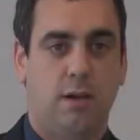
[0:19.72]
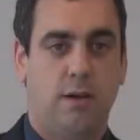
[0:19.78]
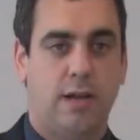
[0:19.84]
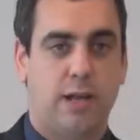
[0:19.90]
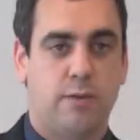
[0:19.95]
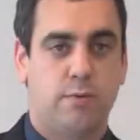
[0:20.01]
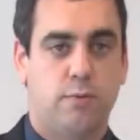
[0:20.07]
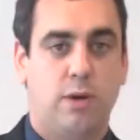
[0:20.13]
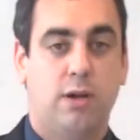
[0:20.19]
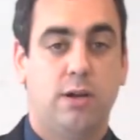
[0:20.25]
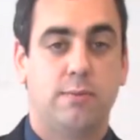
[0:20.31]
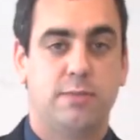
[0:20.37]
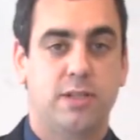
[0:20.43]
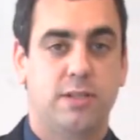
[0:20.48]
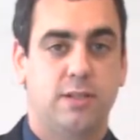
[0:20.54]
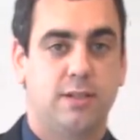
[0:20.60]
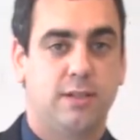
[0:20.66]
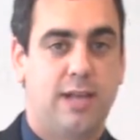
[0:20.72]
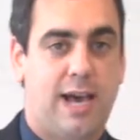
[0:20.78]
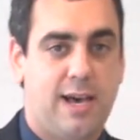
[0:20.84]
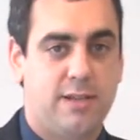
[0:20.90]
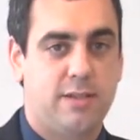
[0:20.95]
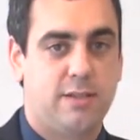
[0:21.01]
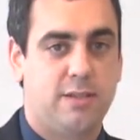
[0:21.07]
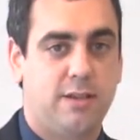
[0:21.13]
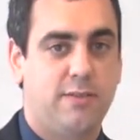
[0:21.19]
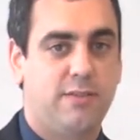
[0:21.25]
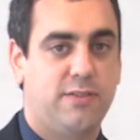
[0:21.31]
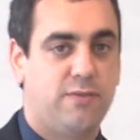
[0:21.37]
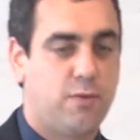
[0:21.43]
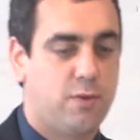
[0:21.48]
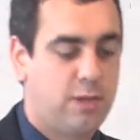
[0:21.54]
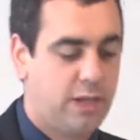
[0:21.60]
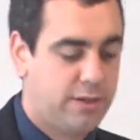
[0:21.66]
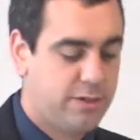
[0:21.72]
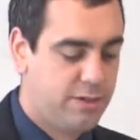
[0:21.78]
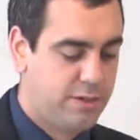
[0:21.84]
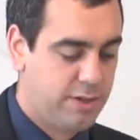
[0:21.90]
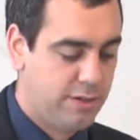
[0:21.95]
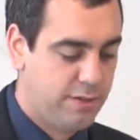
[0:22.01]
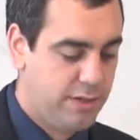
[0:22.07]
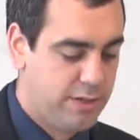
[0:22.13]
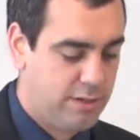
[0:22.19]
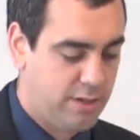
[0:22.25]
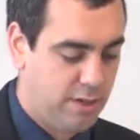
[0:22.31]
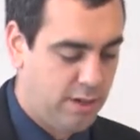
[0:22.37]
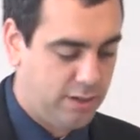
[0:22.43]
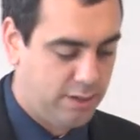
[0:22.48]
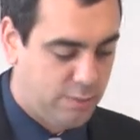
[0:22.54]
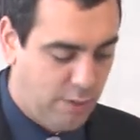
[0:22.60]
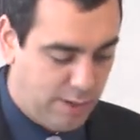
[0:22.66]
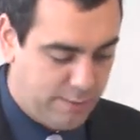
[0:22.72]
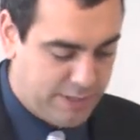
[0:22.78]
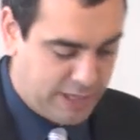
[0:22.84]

All right, welcome to the last of the four lecture series on quantum